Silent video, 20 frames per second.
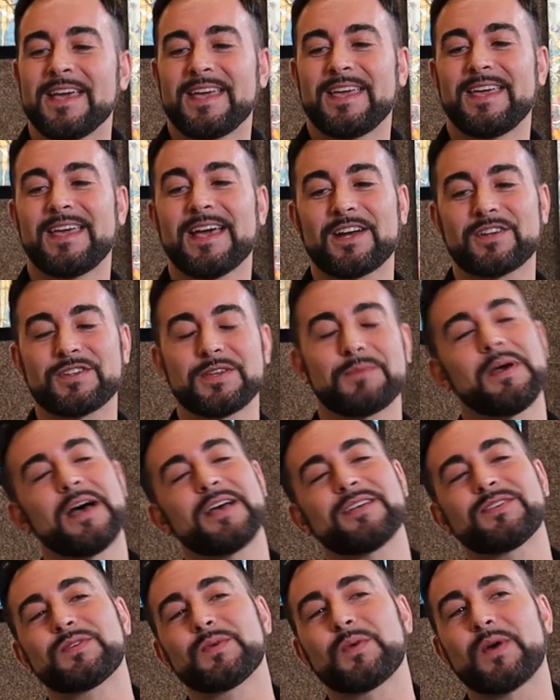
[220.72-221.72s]
he actually
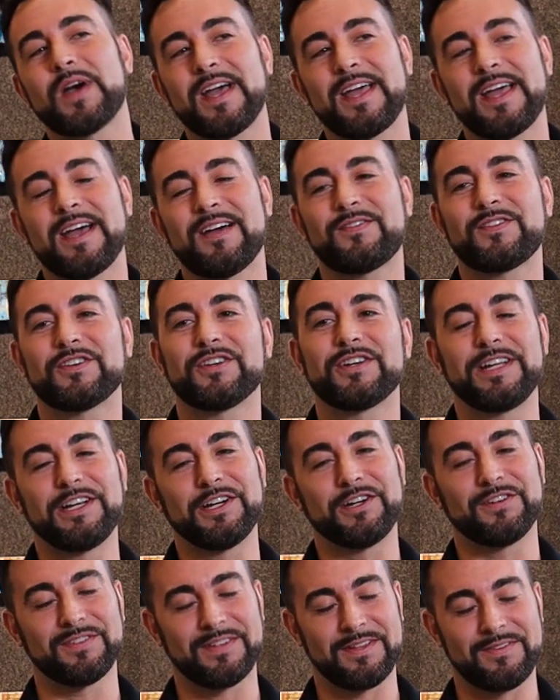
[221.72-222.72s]
passed away after a
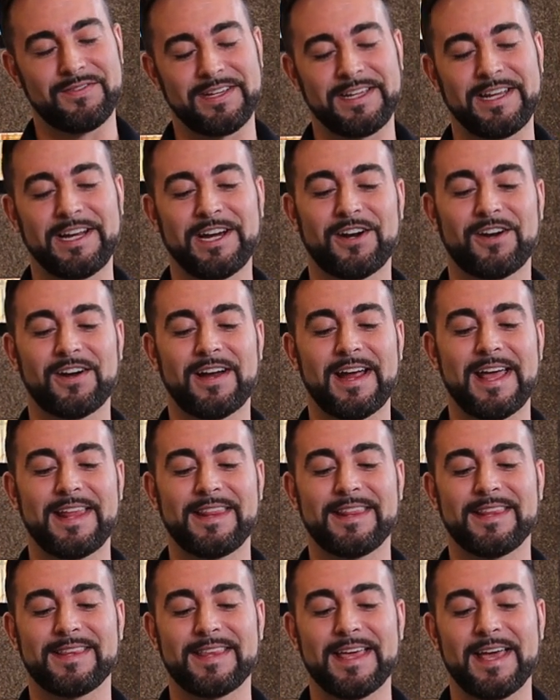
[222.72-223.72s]
year living here.
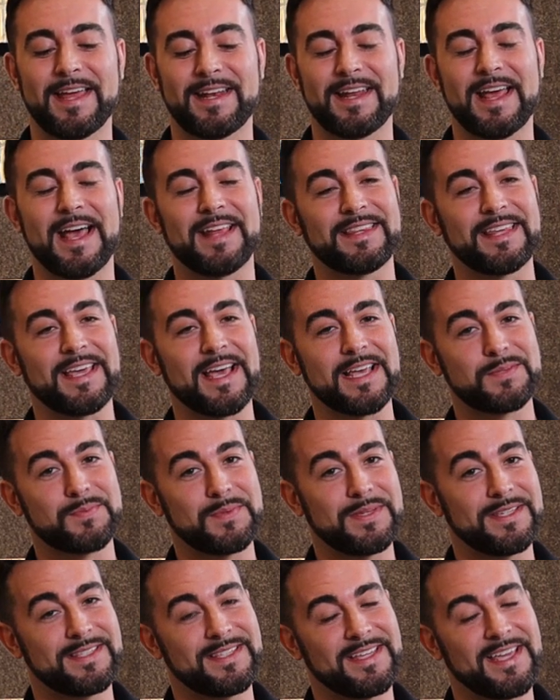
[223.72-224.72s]
And then at the
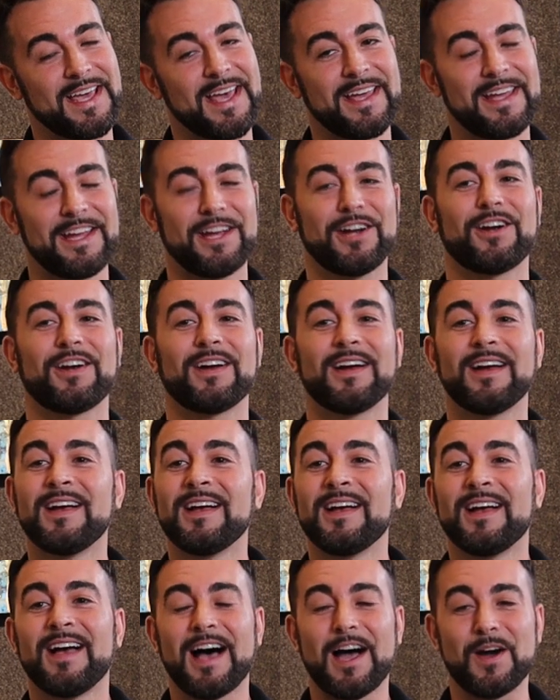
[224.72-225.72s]
SPCA here,
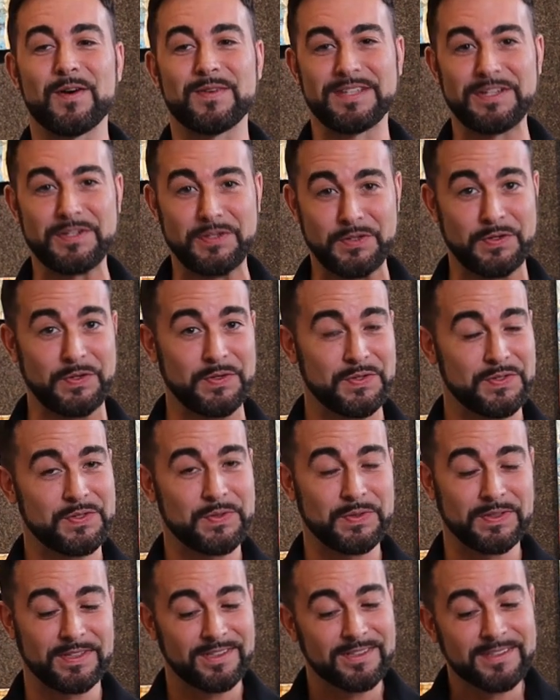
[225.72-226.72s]
I was introduced
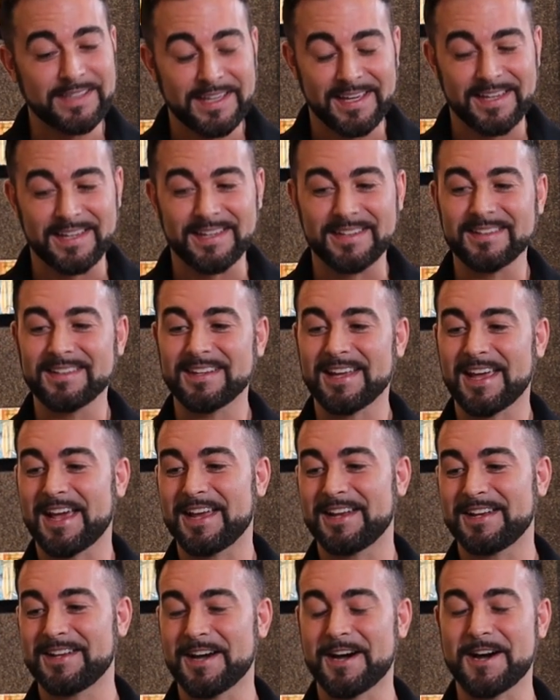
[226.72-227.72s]
to a little kitten,
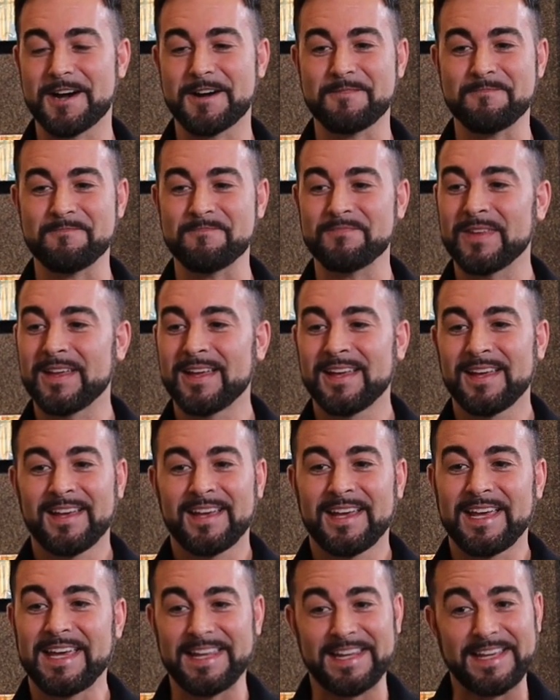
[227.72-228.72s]
and
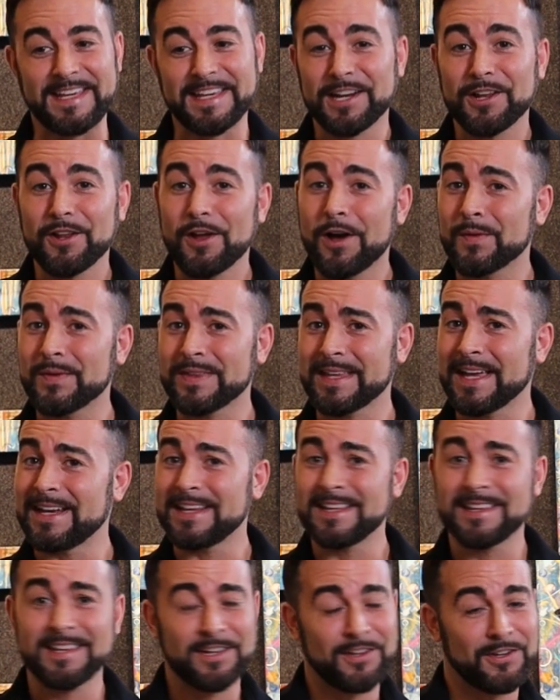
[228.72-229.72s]
he didn't get along with
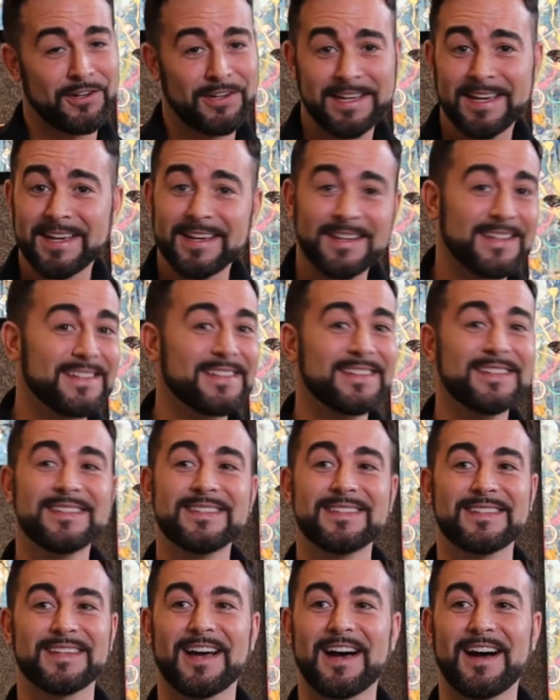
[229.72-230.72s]
any of the other
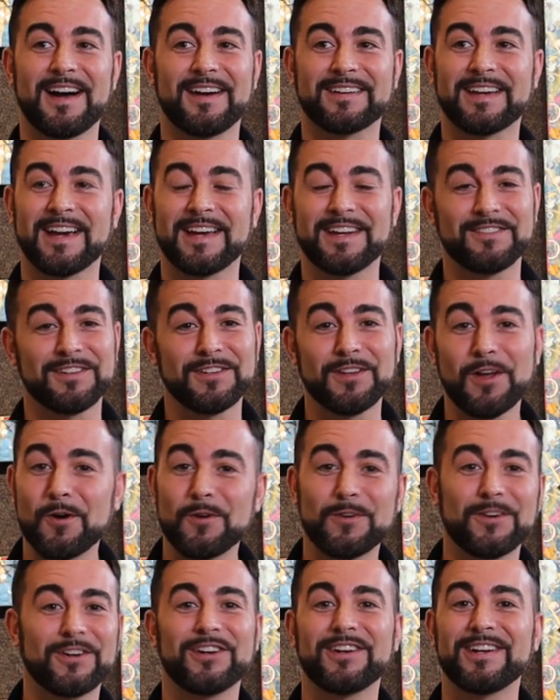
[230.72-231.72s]
kittens, kind of a
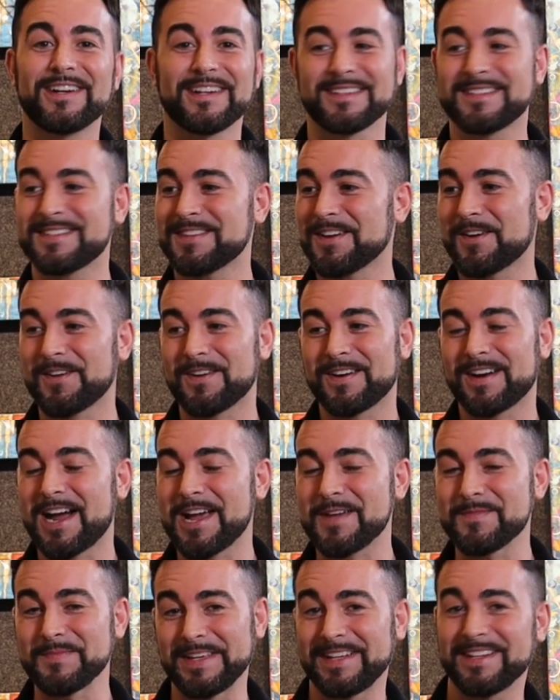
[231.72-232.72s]
loner. And so
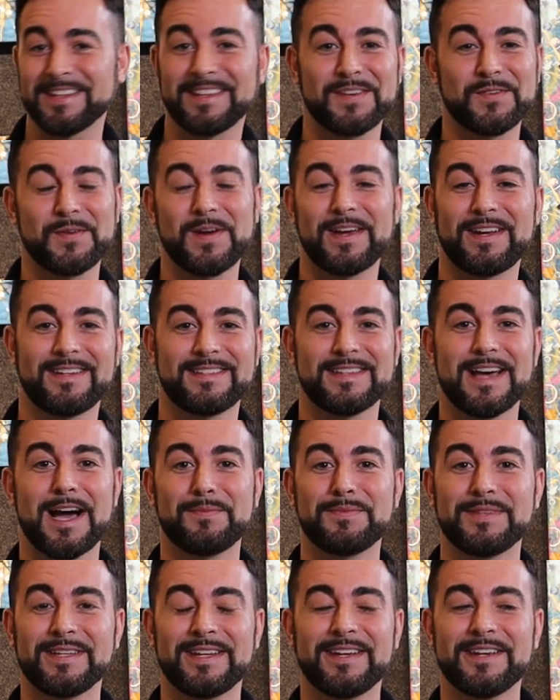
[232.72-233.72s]
I immediately went and
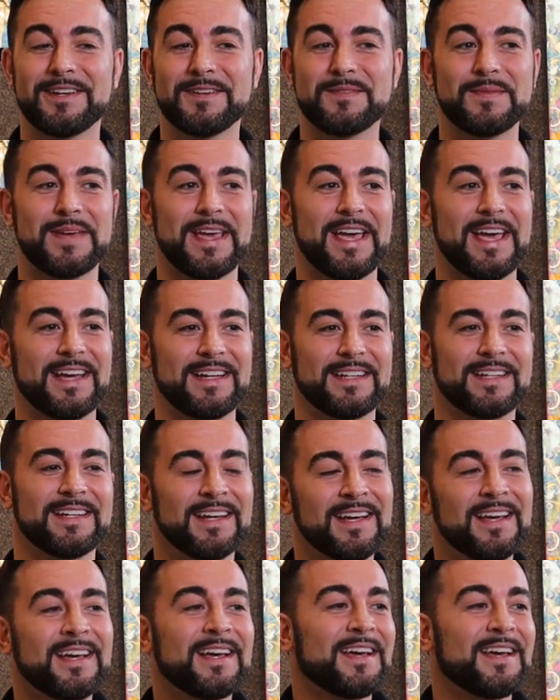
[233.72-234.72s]
adopted him, and